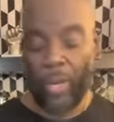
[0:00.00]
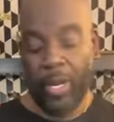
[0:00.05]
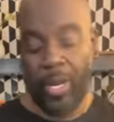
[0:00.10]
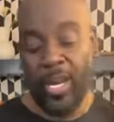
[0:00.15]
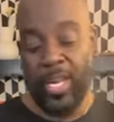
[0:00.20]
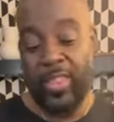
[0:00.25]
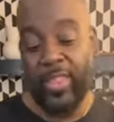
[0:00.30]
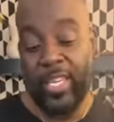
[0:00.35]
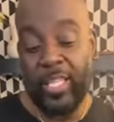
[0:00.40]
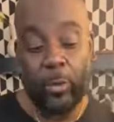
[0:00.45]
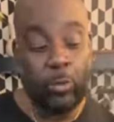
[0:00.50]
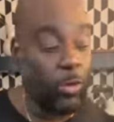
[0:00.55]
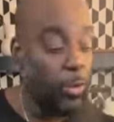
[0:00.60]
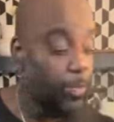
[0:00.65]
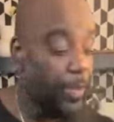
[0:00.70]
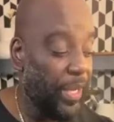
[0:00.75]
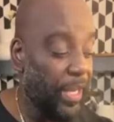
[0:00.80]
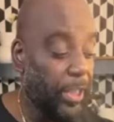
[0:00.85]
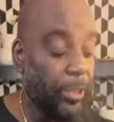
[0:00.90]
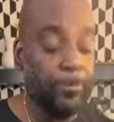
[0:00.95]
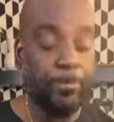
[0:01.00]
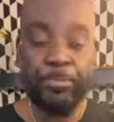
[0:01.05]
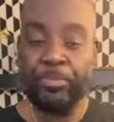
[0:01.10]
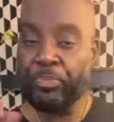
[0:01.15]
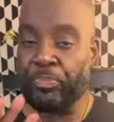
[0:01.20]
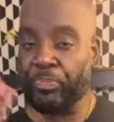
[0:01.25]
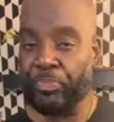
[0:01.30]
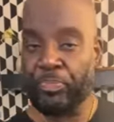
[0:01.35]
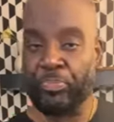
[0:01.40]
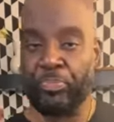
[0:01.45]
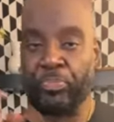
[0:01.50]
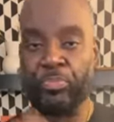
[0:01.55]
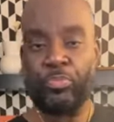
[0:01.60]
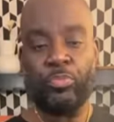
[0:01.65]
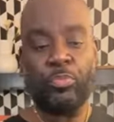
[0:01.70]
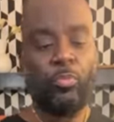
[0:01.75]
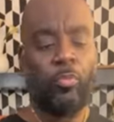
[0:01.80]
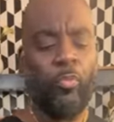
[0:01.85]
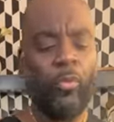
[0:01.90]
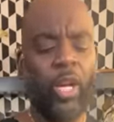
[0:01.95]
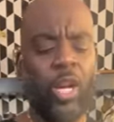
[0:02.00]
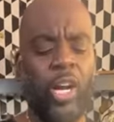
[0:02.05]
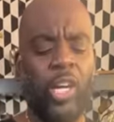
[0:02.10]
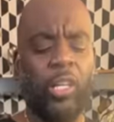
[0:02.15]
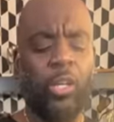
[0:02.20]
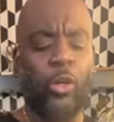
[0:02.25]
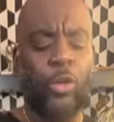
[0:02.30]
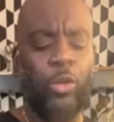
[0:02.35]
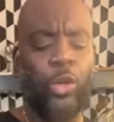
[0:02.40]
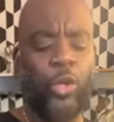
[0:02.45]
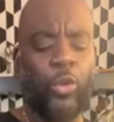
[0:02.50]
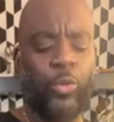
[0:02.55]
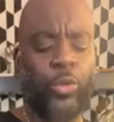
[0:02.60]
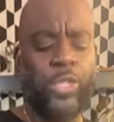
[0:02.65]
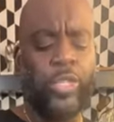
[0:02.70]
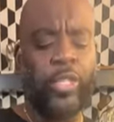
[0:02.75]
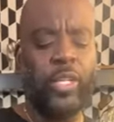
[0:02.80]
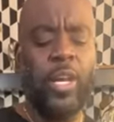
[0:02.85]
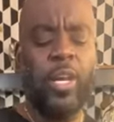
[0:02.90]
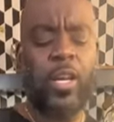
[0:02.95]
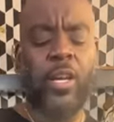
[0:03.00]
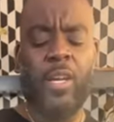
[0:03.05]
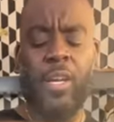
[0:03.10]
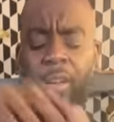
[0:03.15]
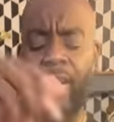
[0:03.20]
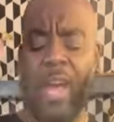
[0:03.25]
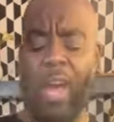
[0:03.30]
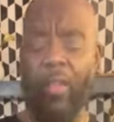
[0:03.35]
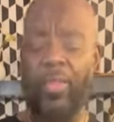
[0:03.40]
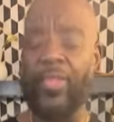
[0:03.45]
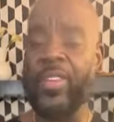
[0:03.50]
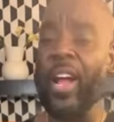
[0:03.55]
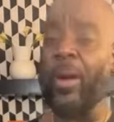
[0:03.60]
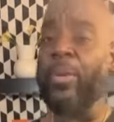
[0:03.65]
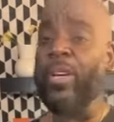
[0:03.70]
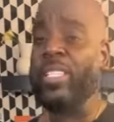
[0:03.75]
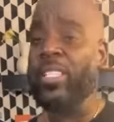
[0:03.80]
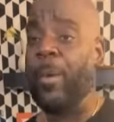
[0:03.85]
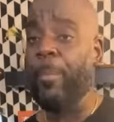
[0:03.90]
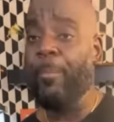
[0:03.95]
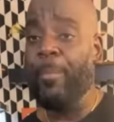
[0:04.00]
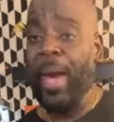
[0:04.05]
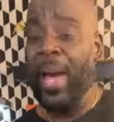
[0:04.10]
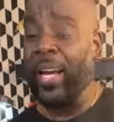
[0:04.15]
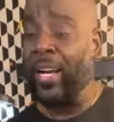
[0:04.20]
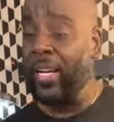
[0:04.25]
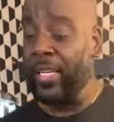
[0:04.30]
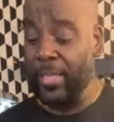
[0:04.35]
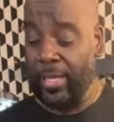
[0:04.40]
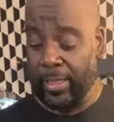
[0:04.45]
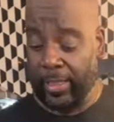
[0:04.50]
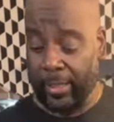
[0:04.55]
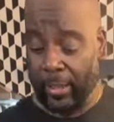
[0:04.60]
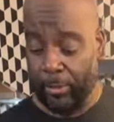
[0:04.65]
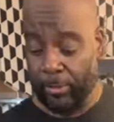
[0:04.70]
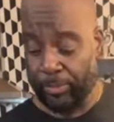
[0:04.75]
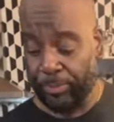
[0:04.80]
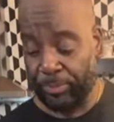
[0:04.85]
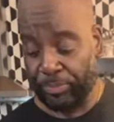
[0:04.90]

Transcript: and this will be a little loose. Now, there is a mechanism